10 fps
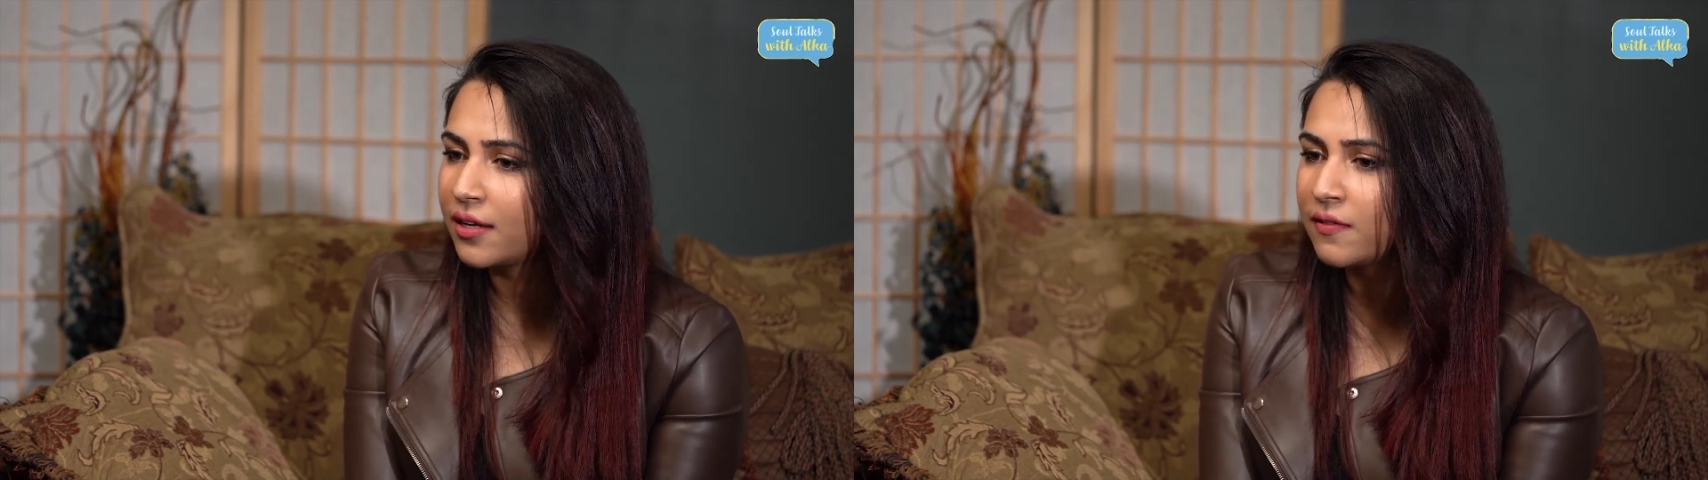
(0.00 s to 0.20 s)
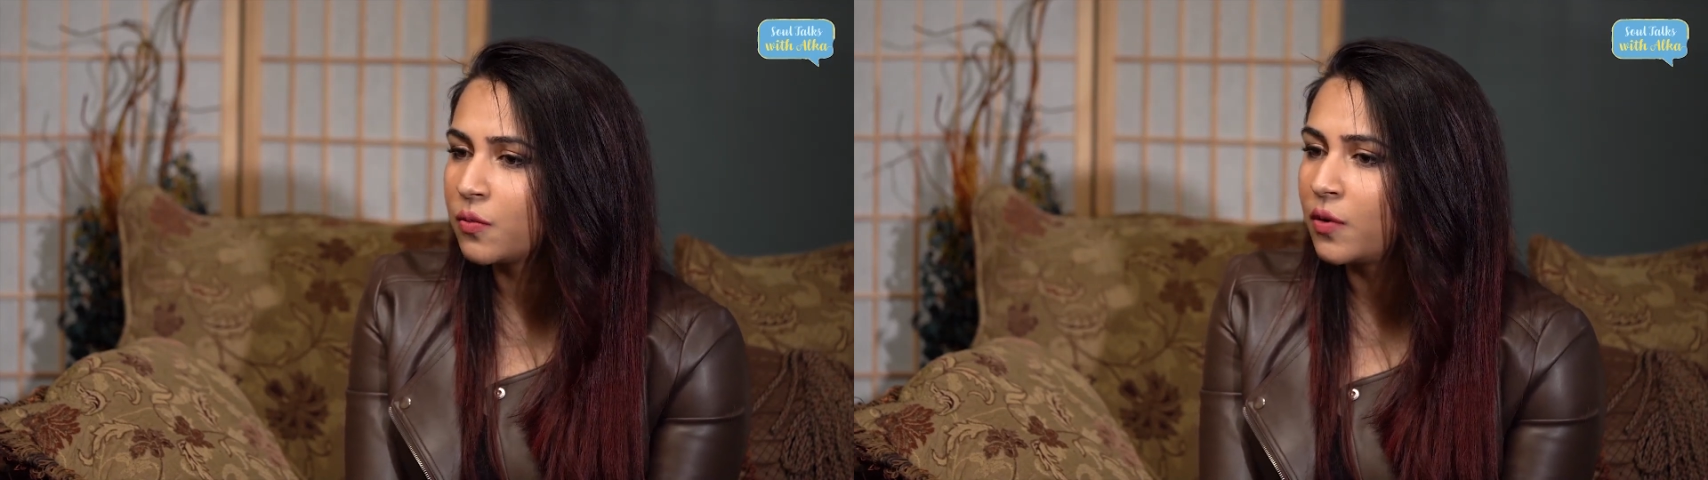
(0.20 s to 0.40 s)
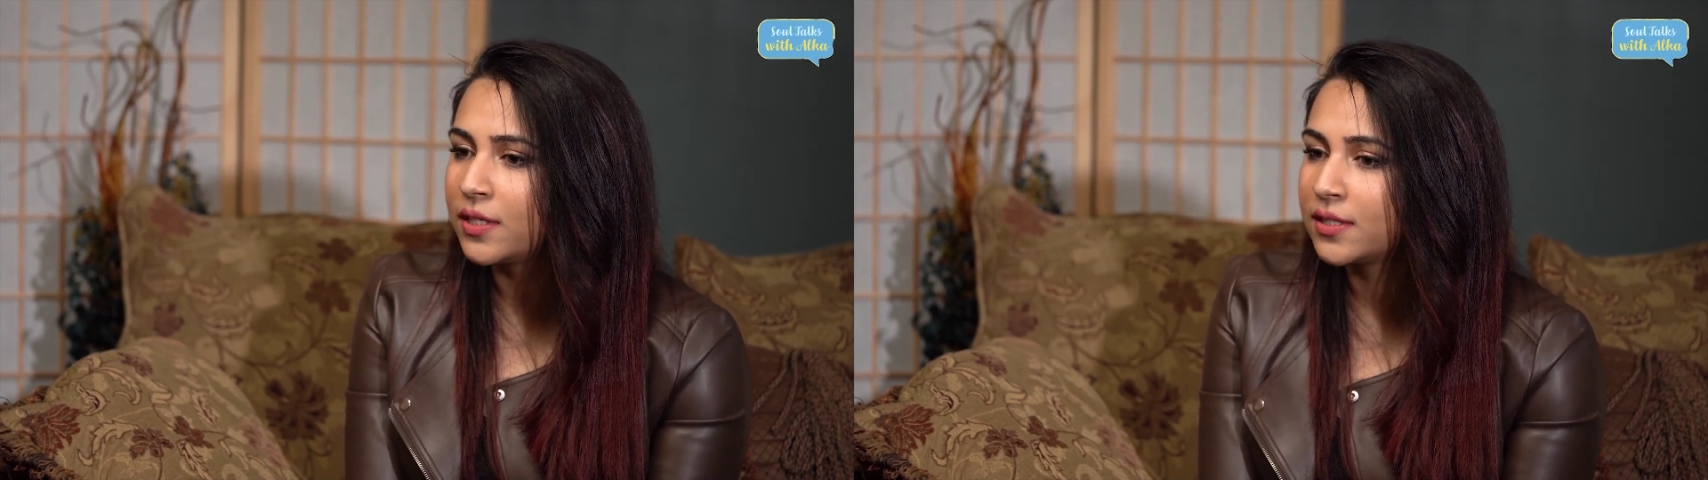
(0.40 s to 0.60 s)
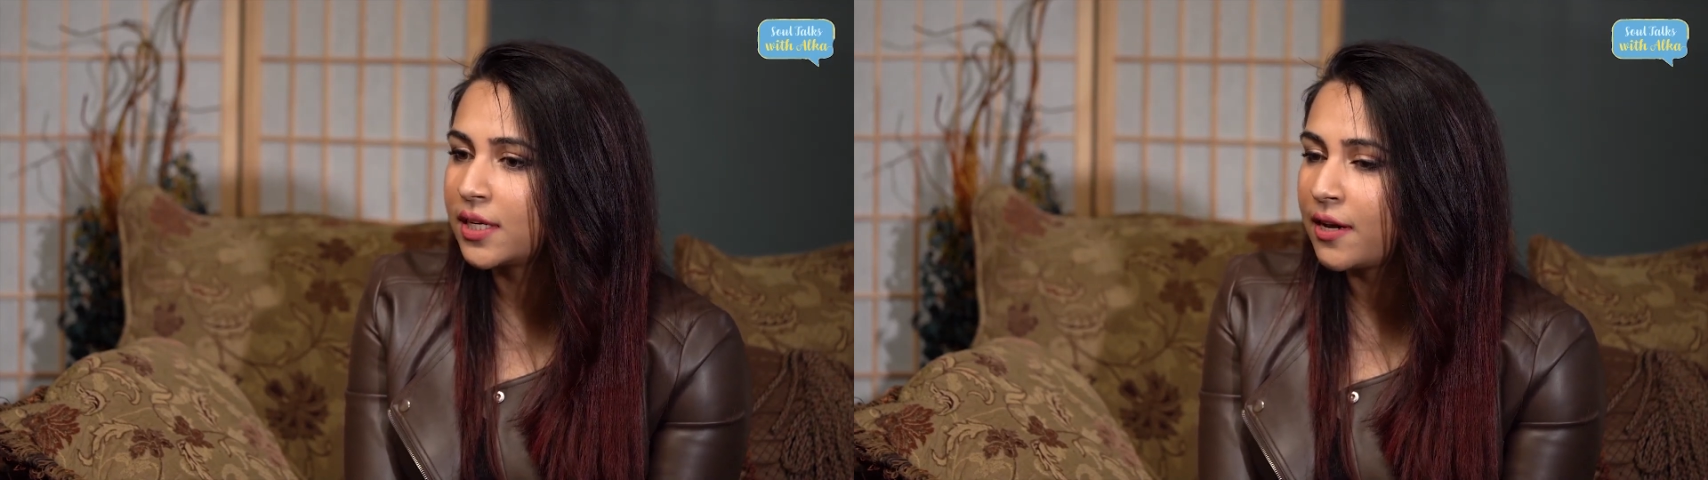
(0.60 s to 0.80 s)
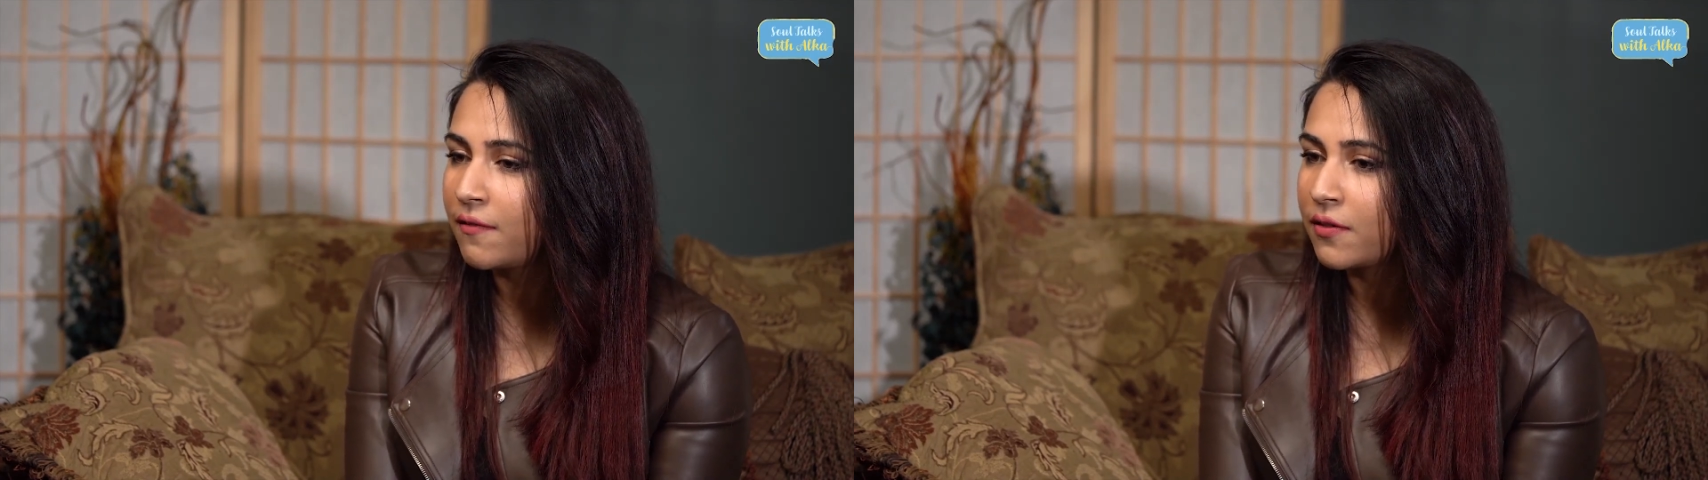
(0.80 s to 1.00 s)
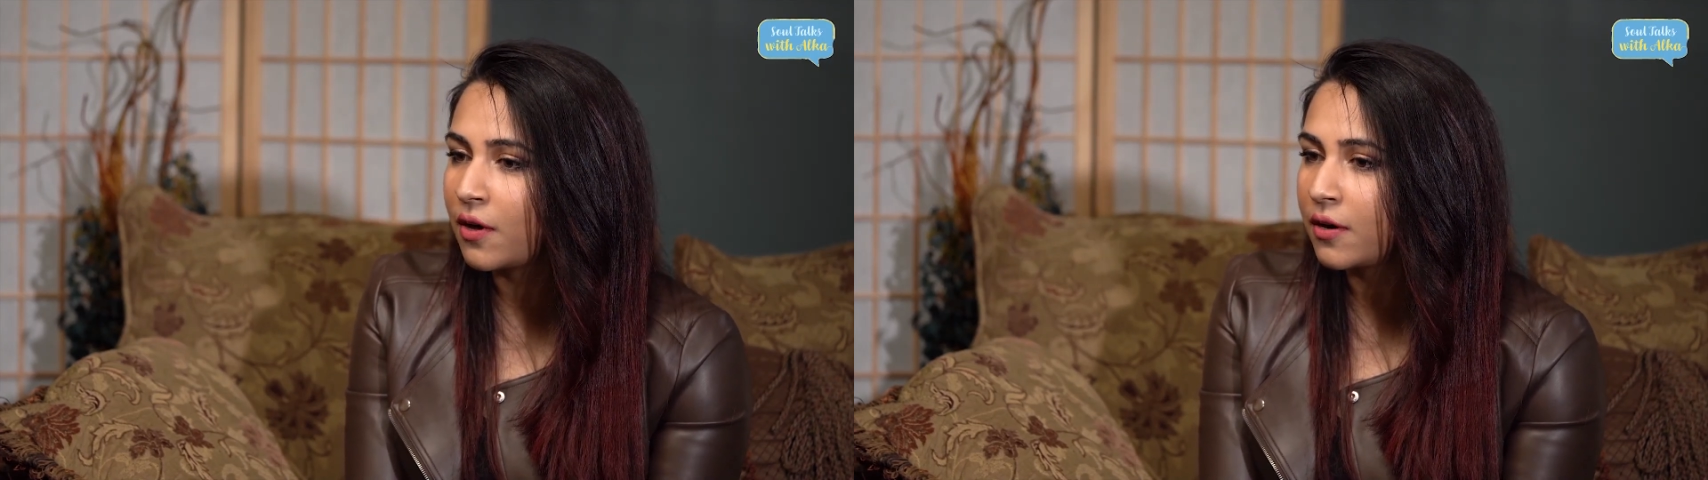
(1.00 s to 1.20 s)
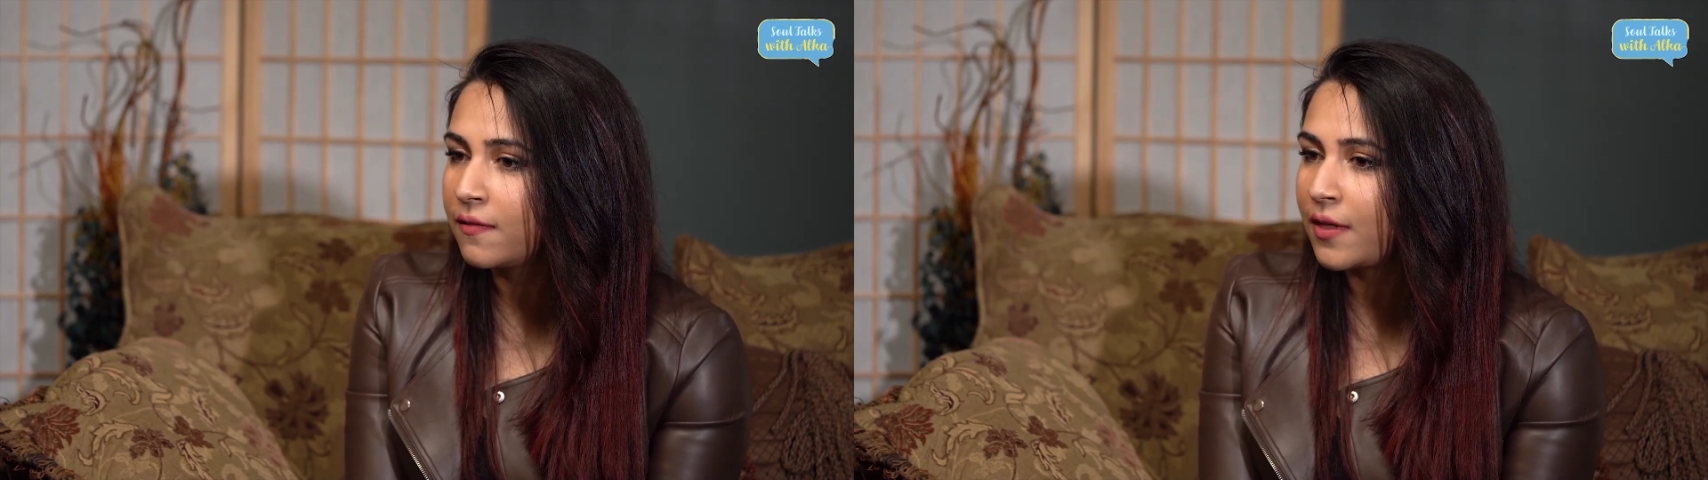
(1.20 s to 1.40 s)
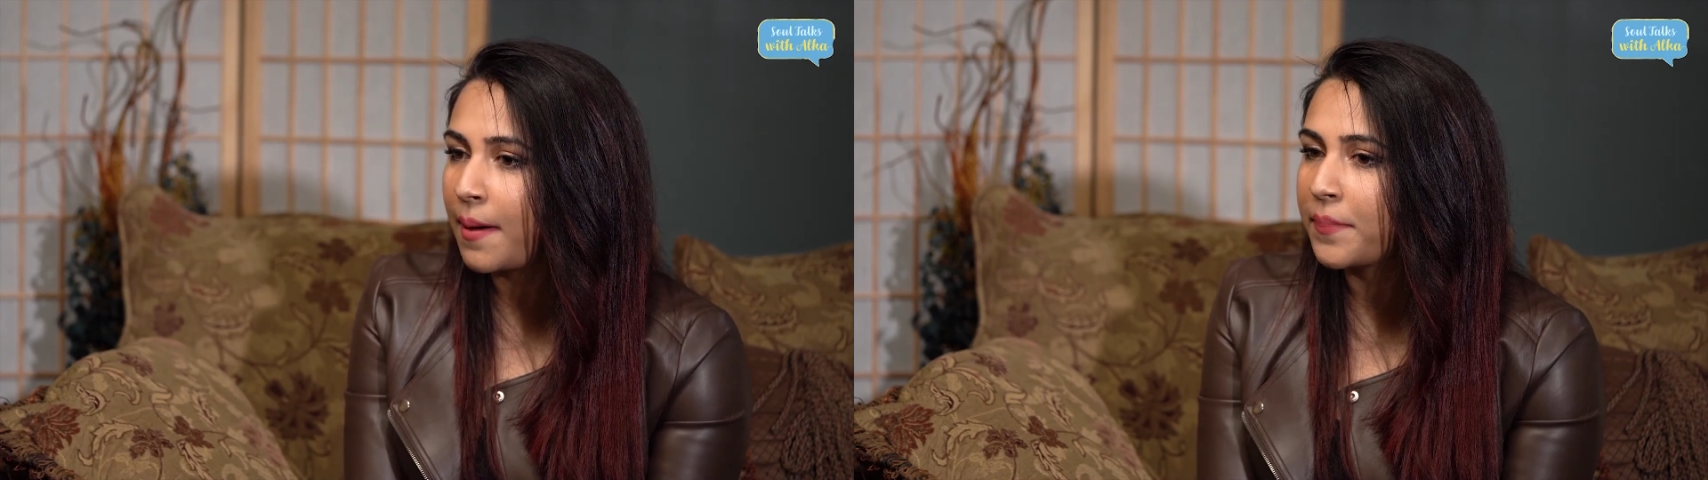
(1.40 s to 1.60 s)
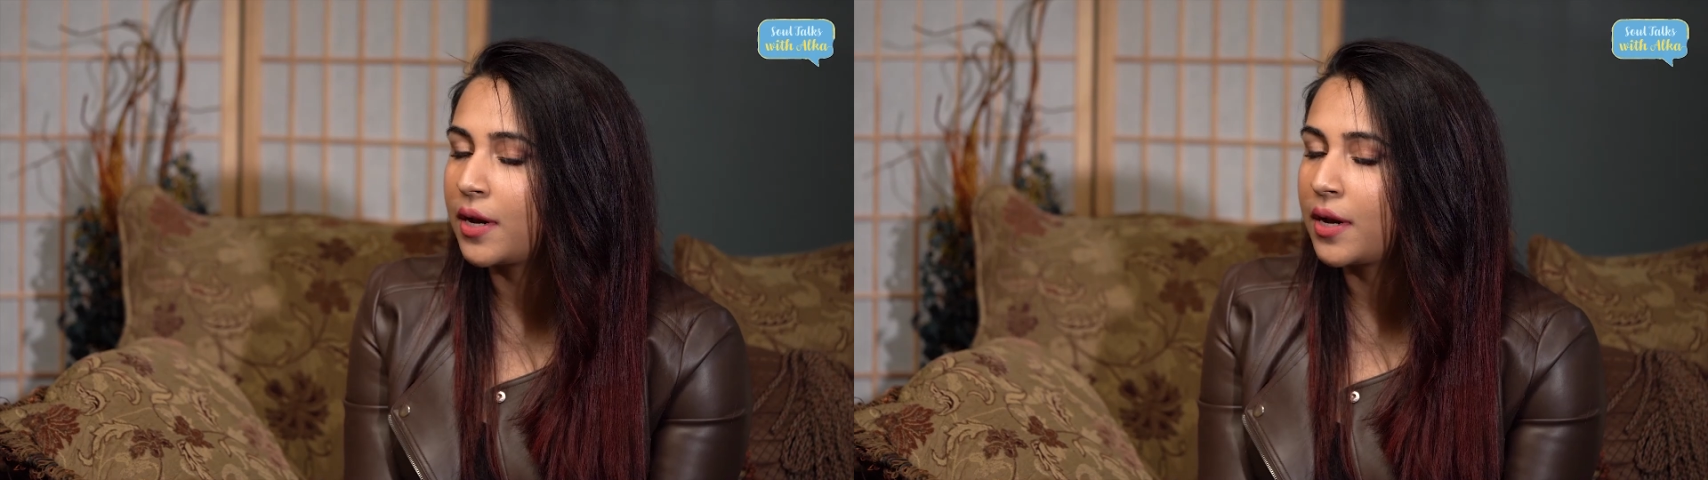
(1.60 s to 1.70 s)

even once, I never thought of that,